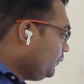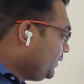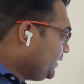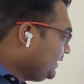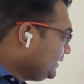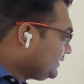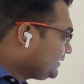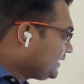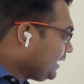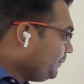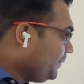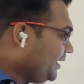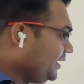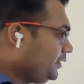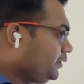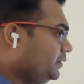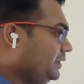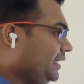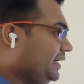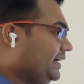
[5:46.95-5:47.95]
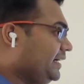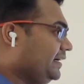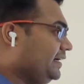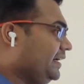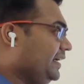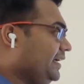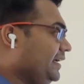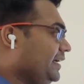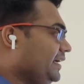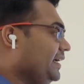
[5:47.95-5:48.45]
which is coming to the
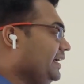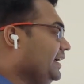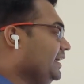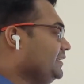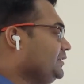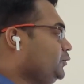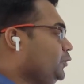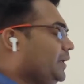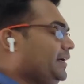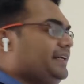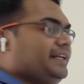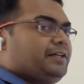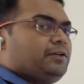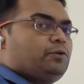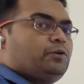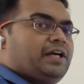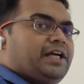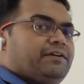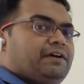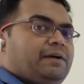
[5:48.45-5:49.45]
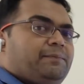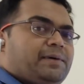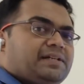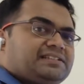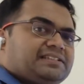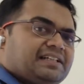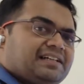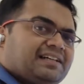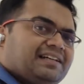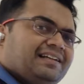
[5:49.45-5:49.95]
kidney is 20 to
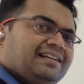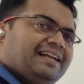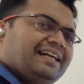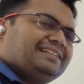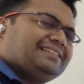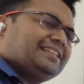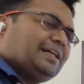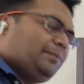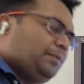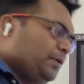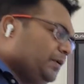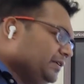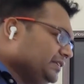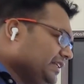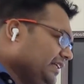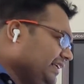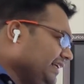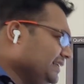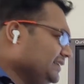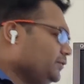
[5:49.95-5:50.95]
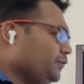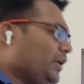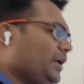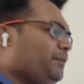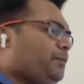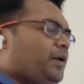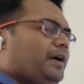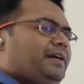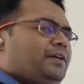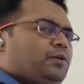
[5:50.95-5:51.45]
25%. Let's suppose it is
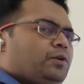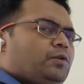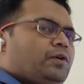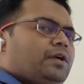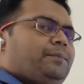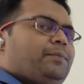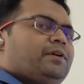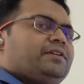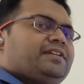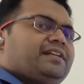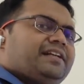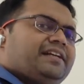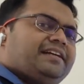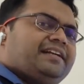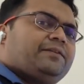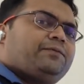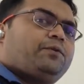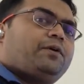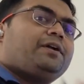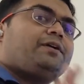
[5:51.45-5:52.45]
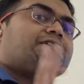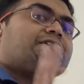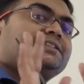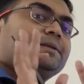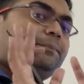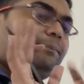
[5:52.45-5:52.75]
1.2 to 1.3 liter for your